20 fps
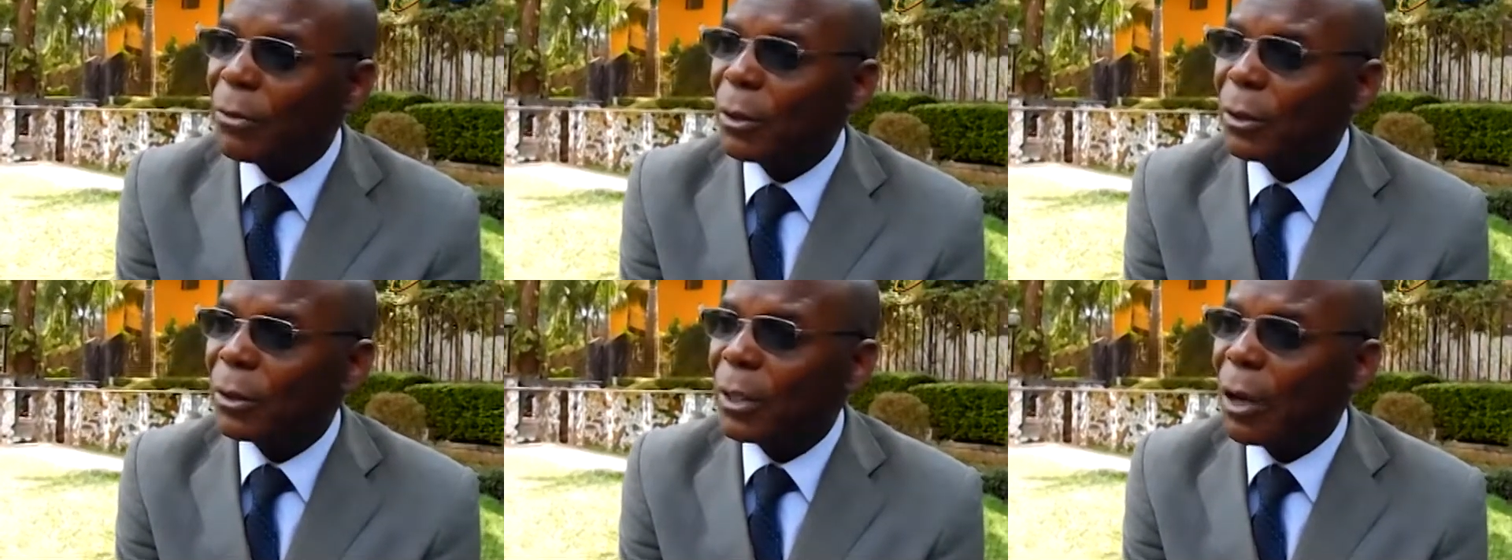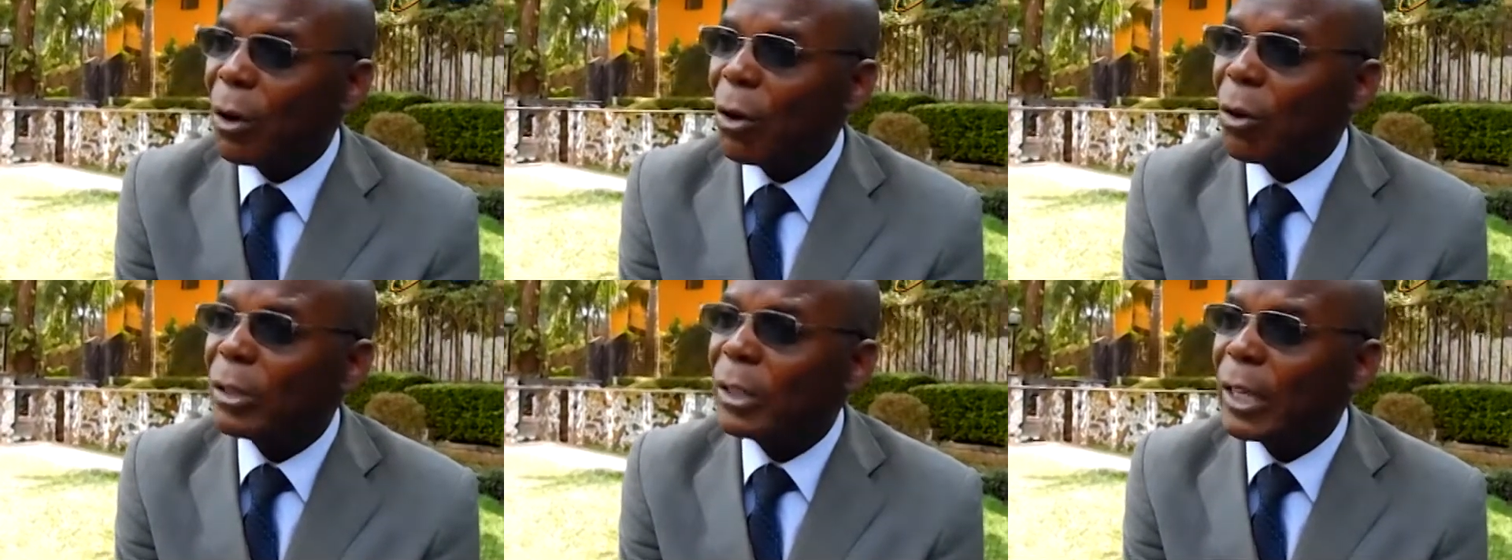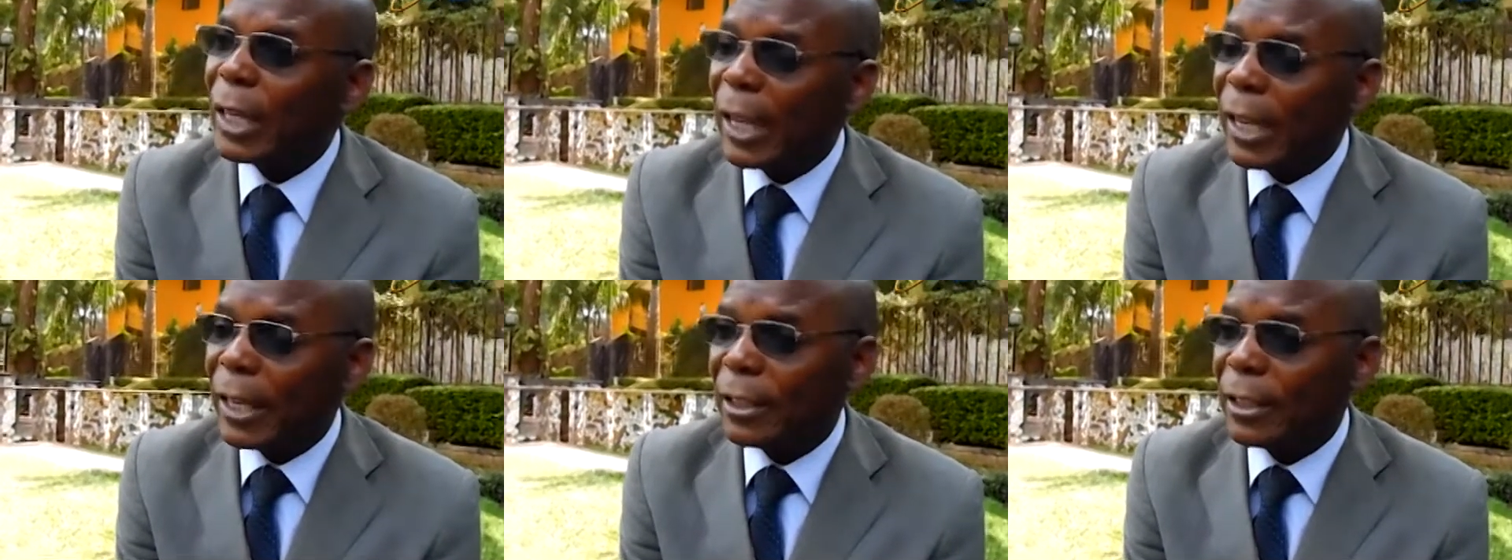for the old
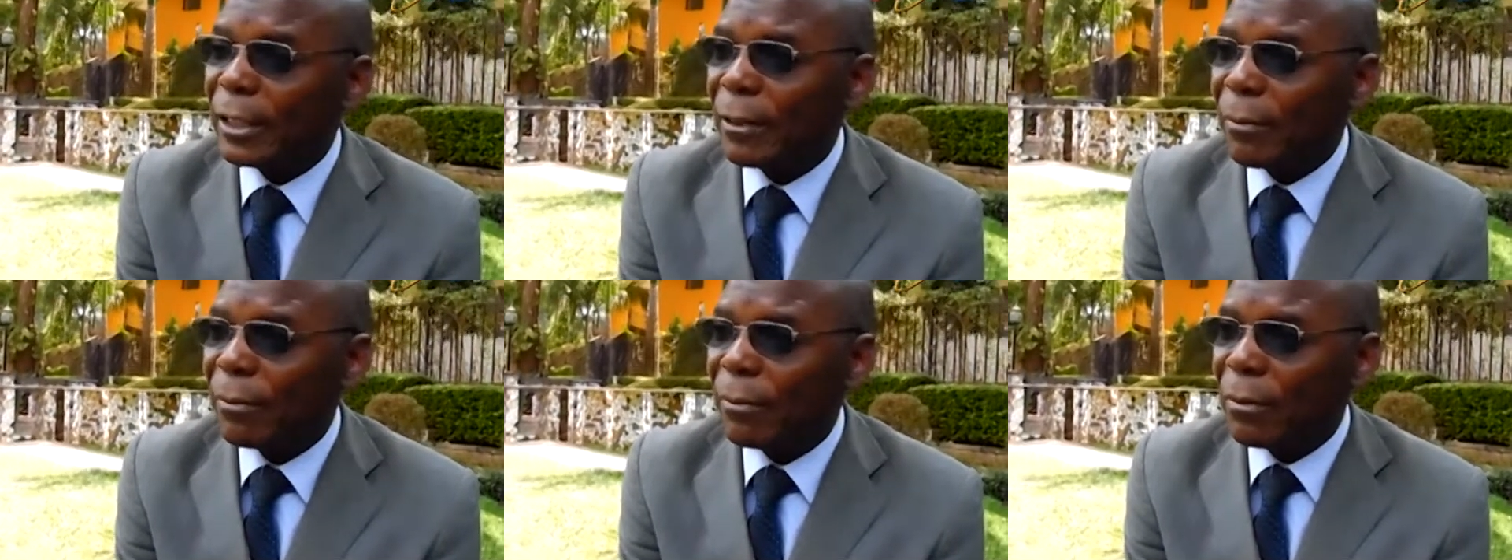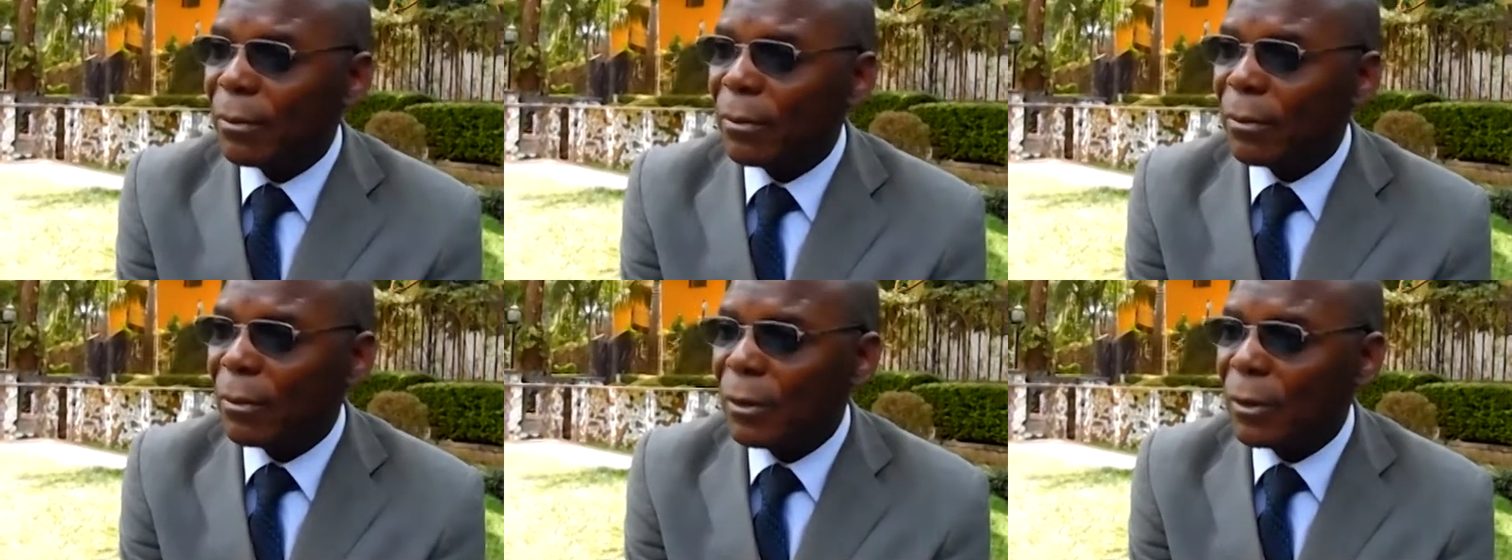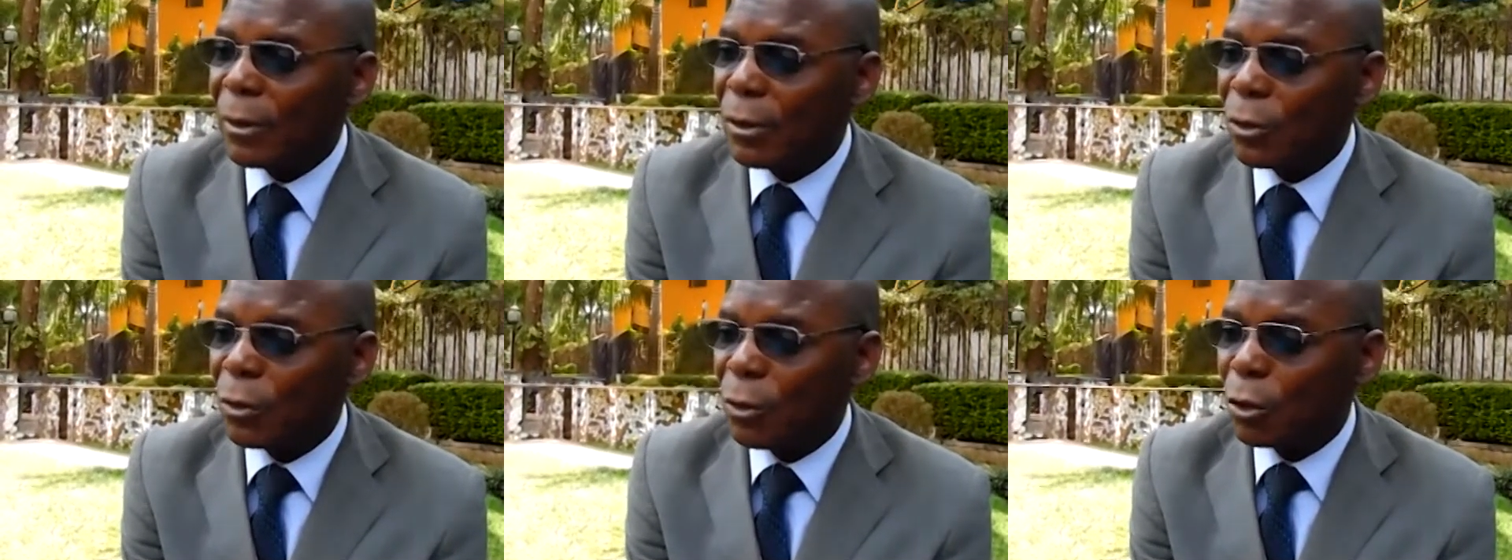age,
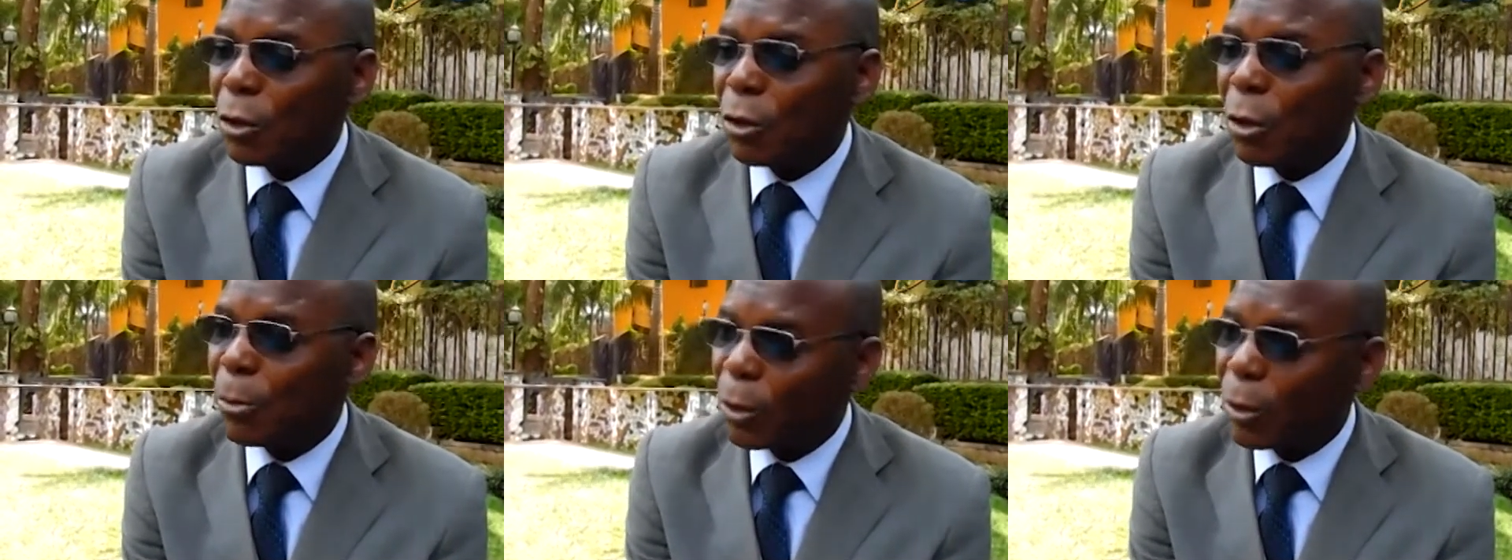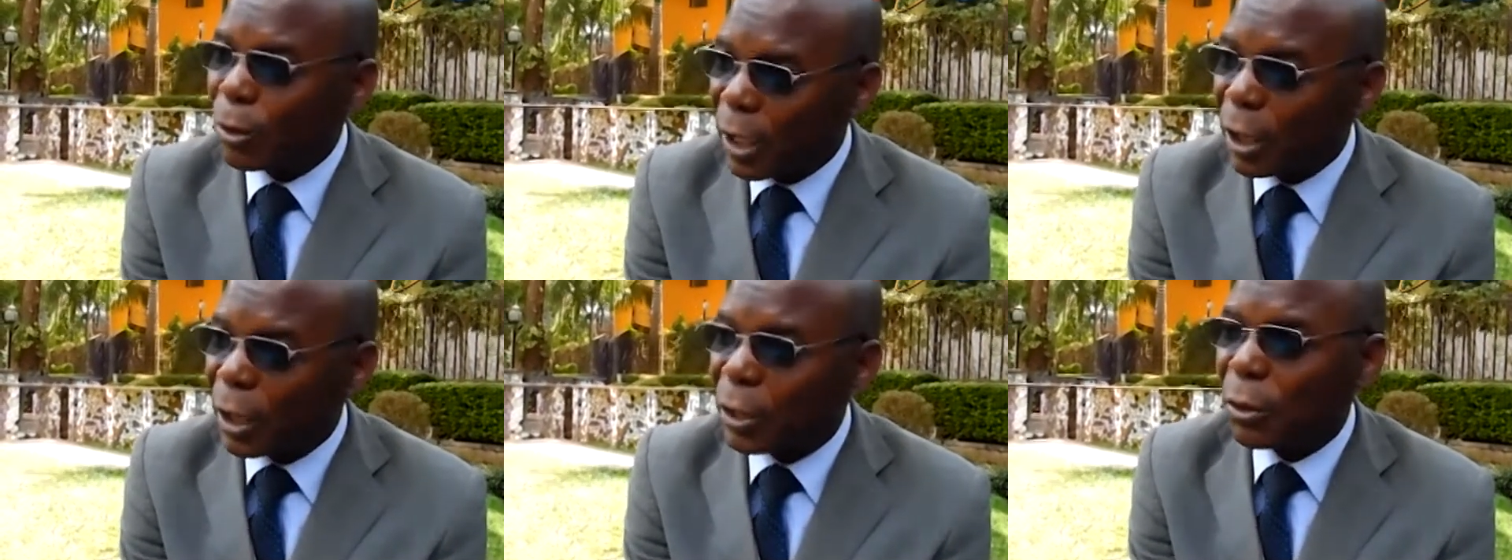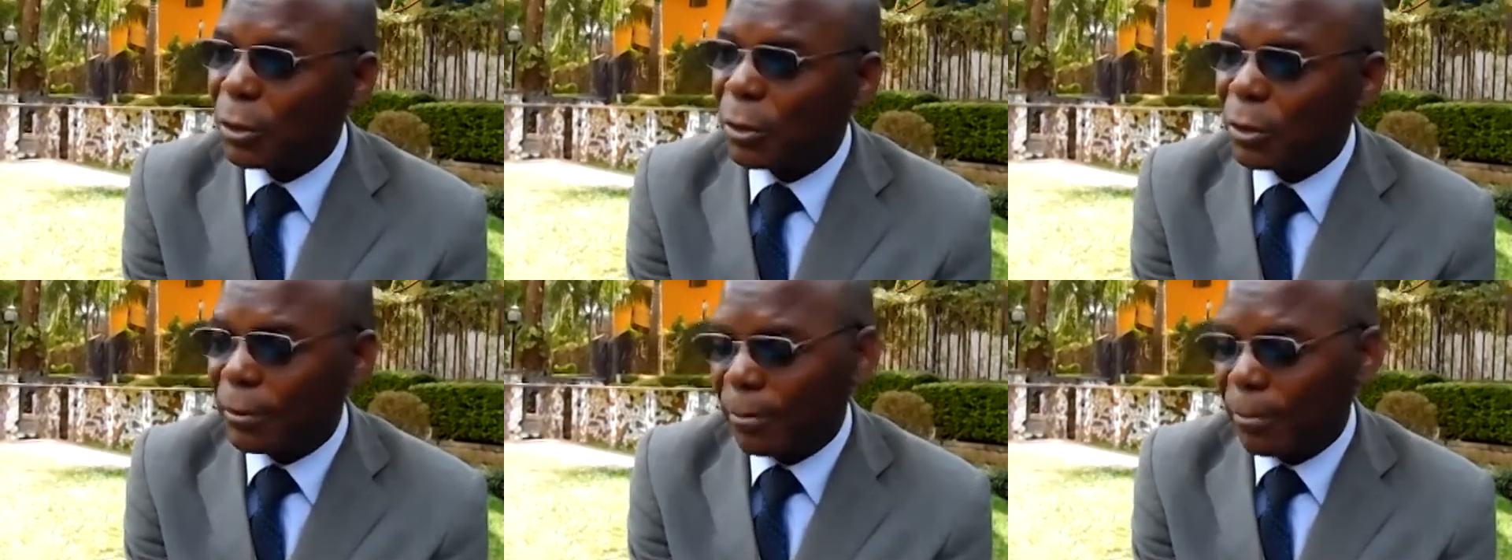social
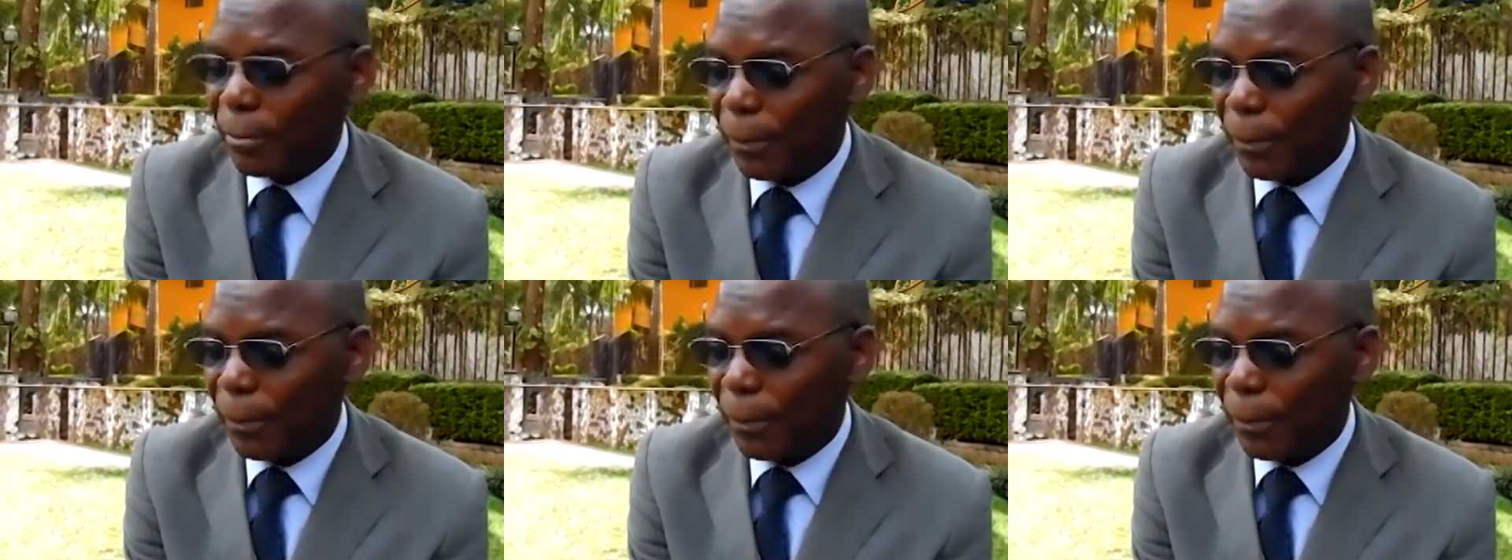protection,